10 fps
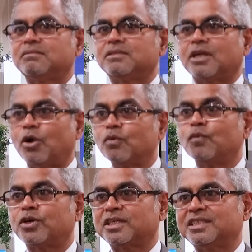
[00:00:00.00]

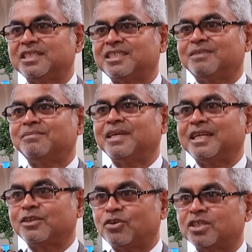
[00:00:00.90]
groundwater system
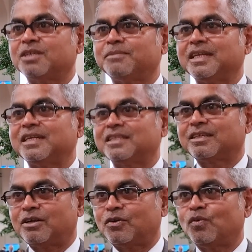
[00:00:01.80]
and contaminate the
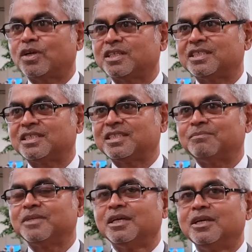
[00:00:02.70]
groundwater system.